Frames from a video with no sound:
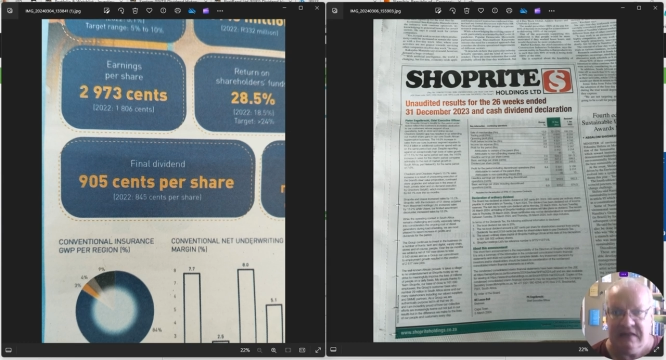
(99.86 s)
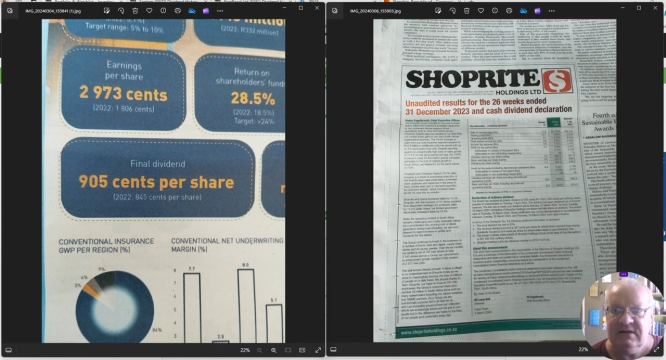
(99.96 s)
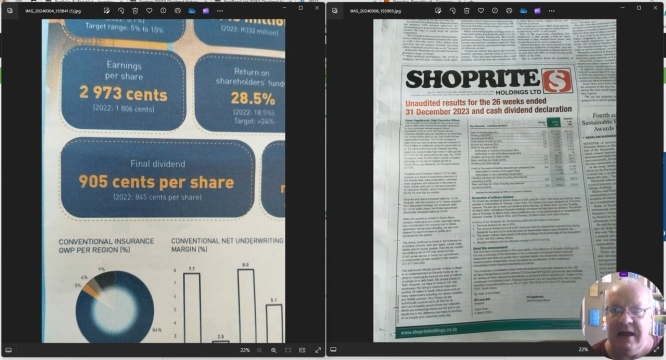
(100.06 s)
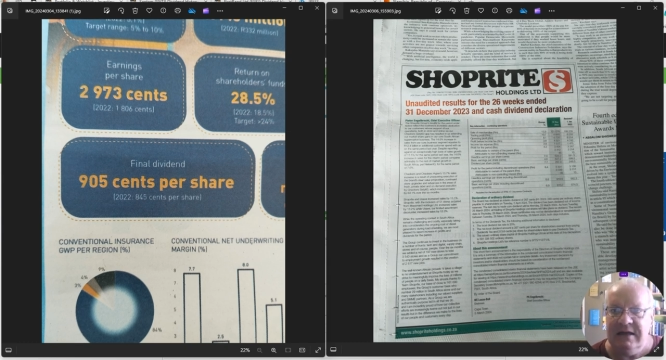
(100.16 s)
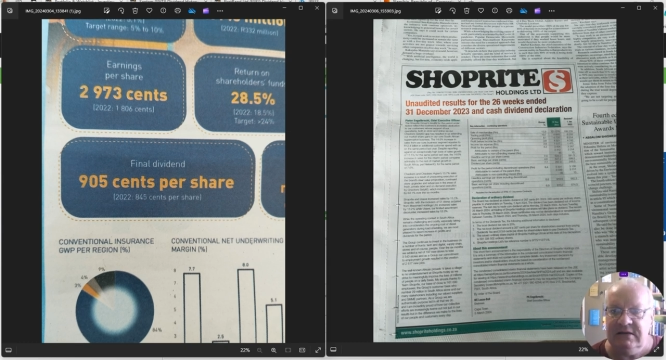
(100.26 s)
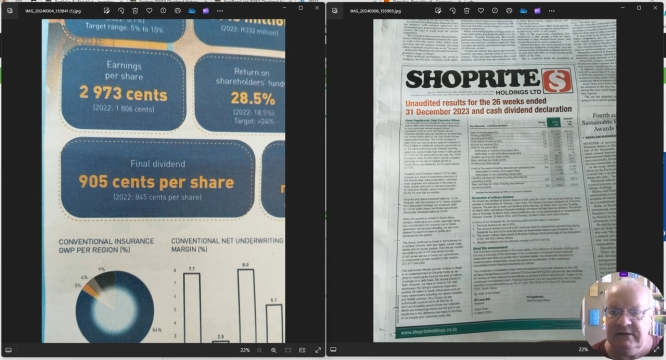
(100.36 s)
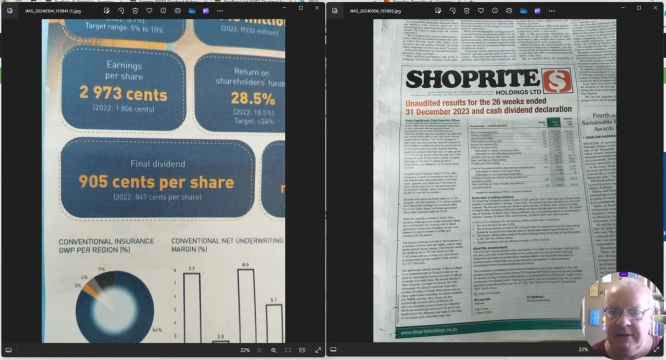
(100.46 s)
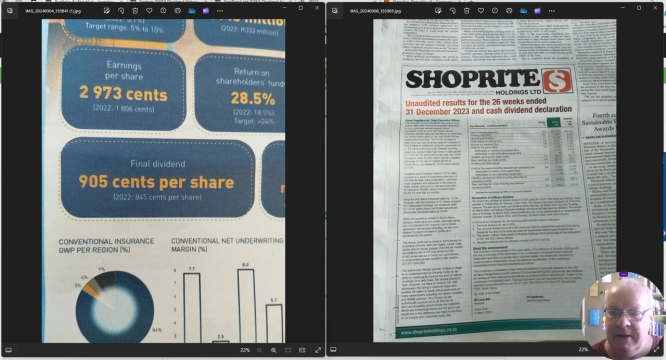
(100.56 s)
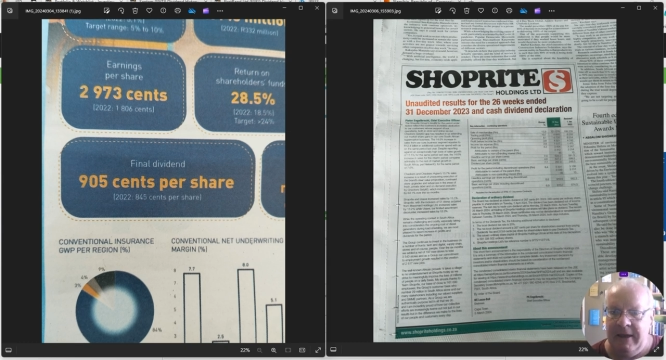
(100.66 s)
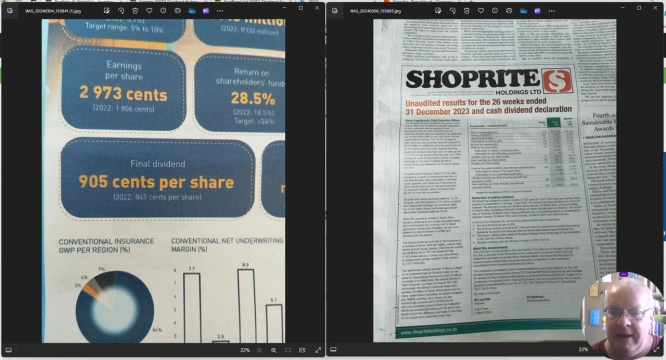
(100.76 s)
That's
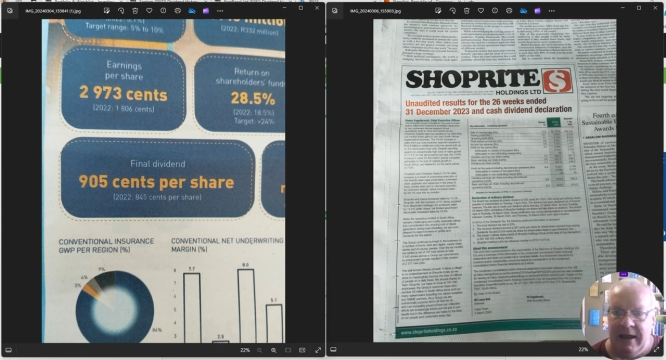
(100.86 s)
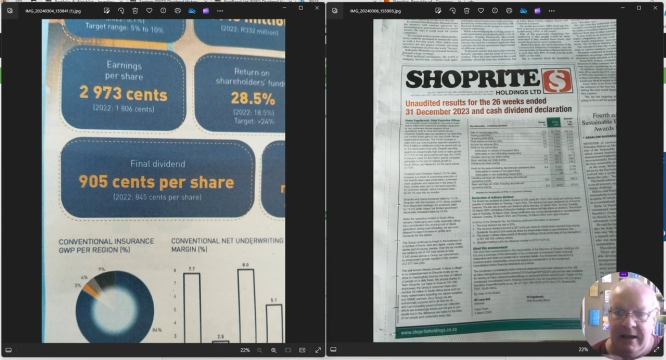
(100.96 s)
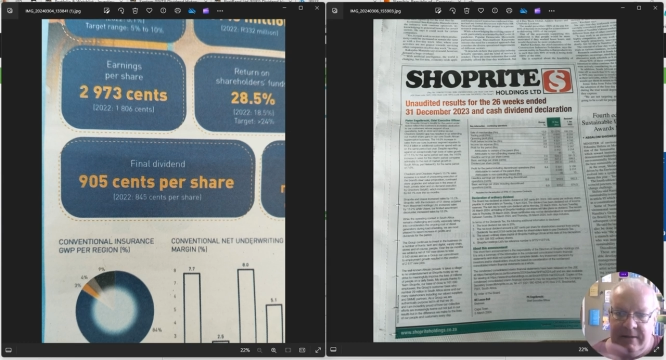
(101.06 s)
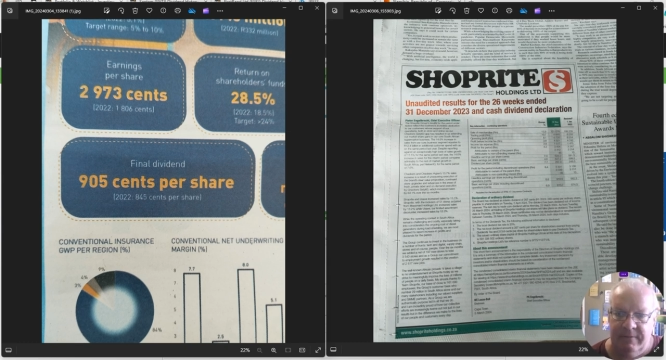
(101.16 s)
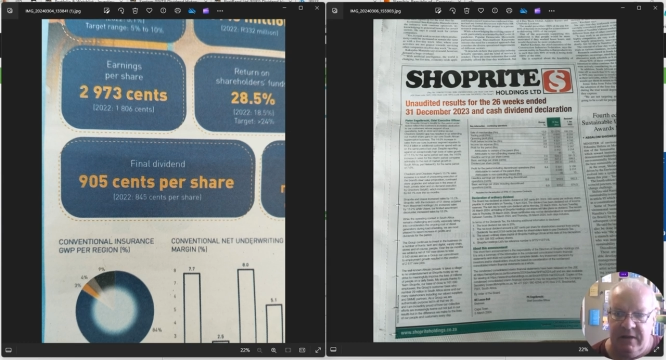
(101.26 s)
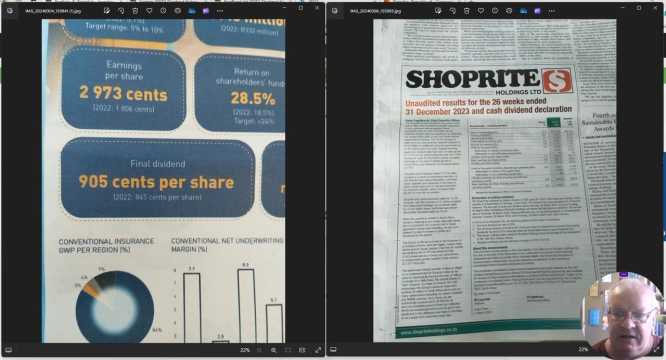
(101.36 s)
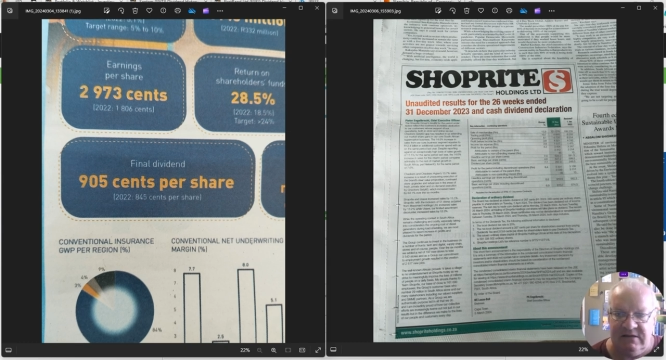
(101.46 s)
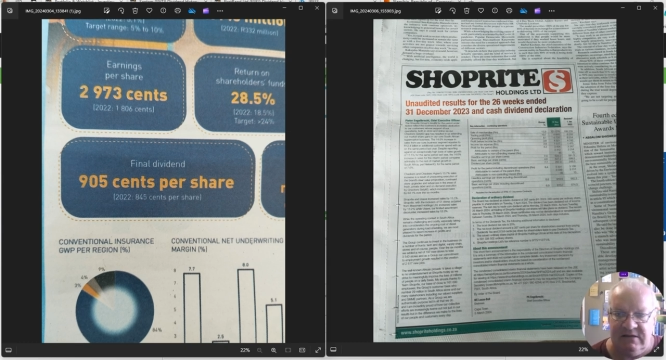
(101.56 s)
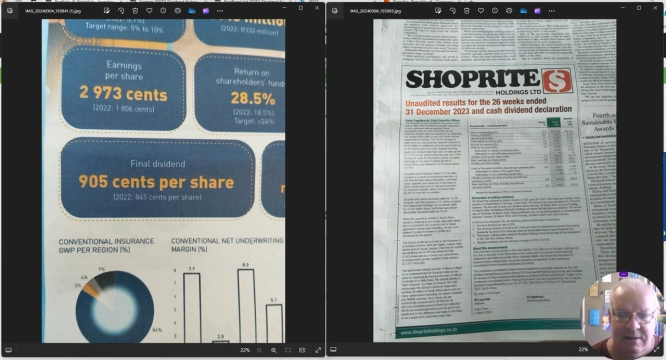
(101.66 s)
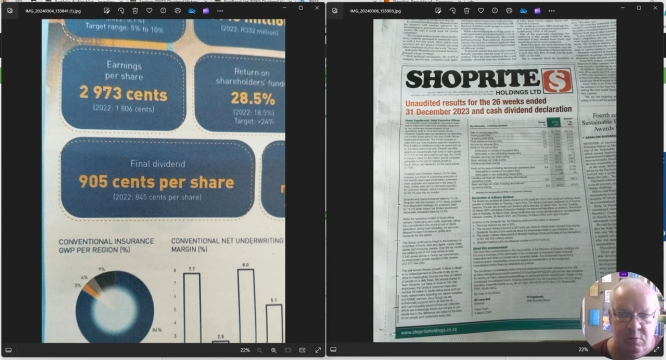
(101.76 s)
nice.
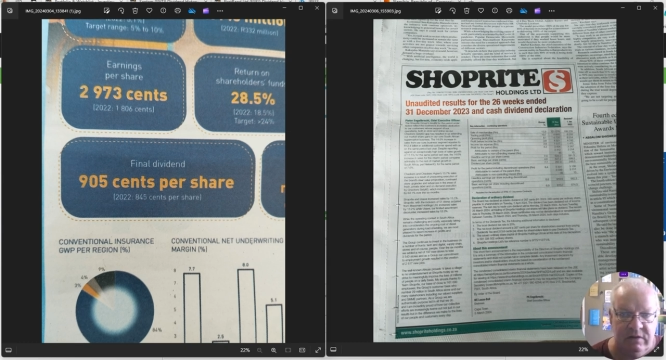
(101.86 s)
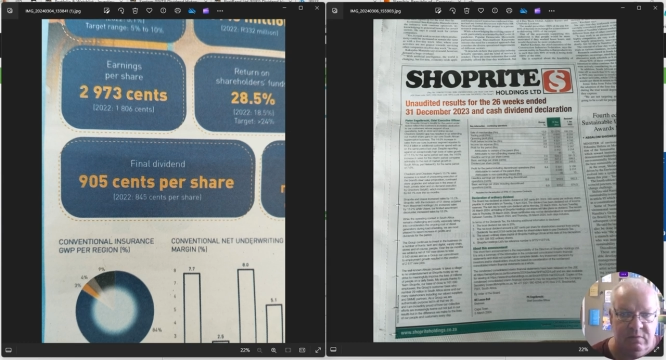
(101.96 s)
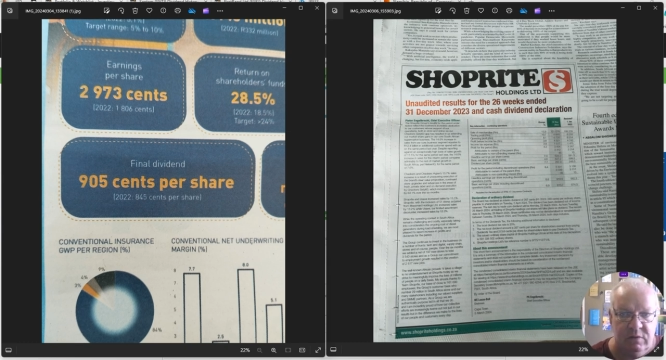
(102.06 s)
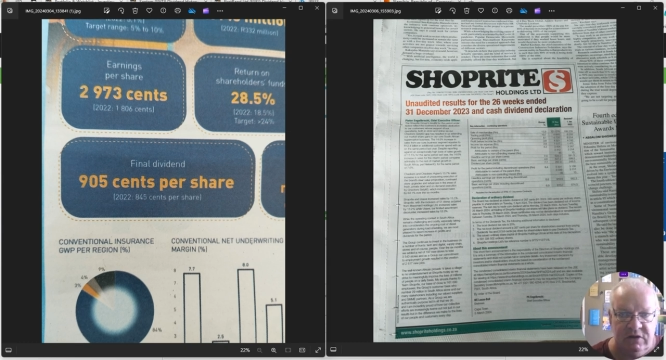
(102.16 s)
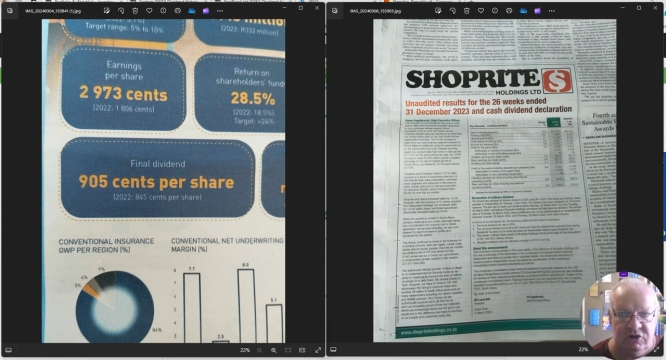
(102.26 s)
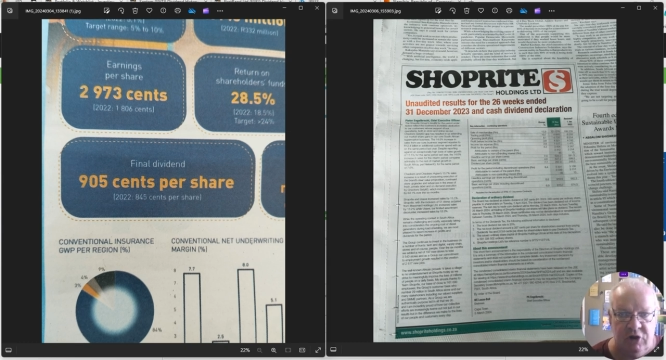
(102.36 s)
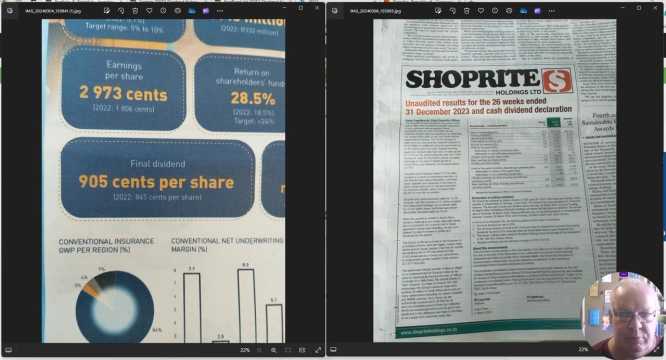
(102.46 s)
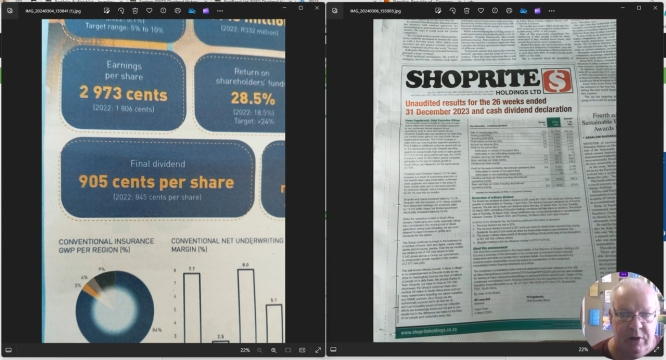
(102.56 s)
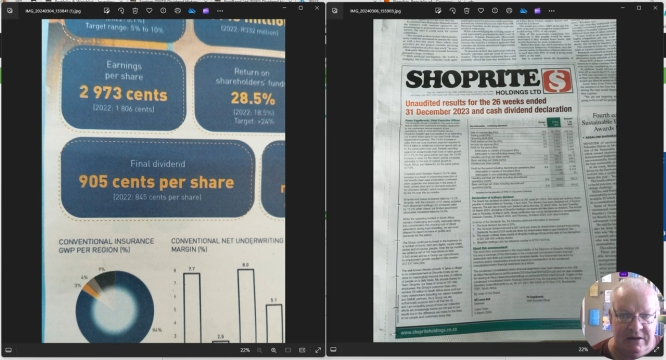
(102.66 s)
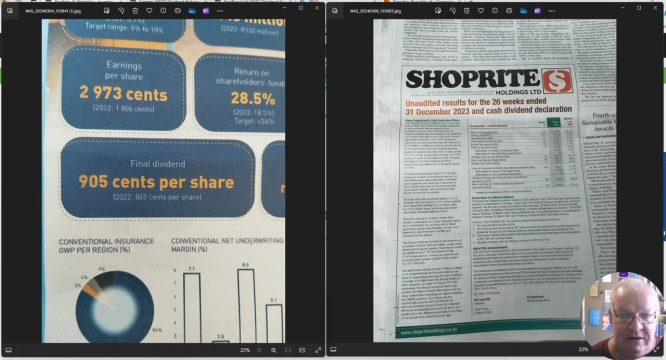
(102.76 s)
And the same with
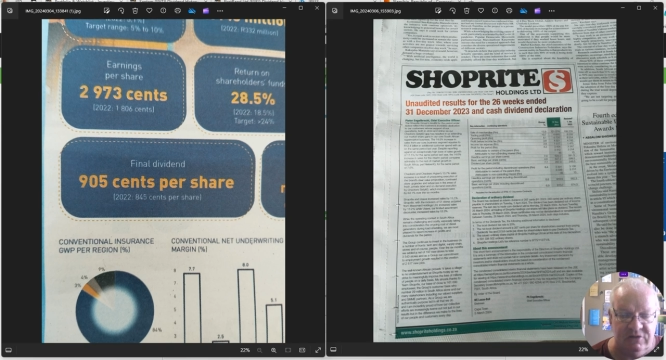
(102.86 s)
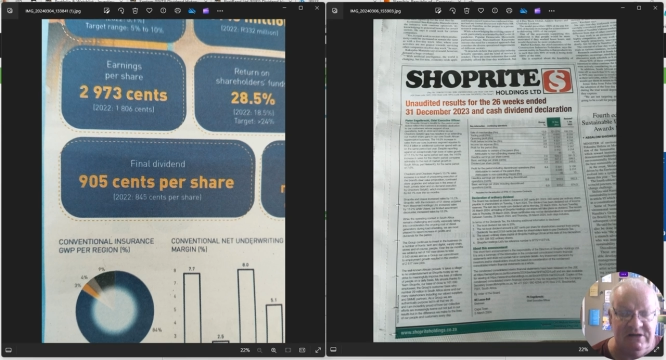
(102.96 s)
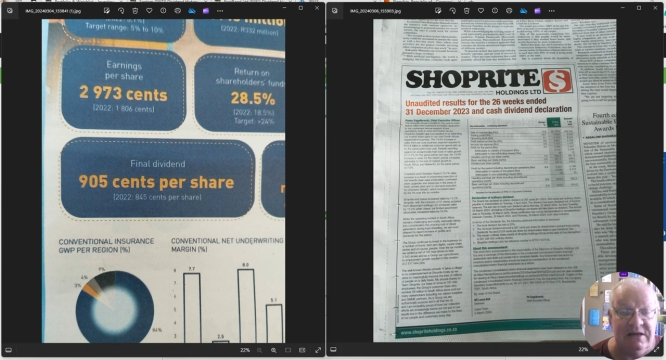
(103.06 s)
ShopRite.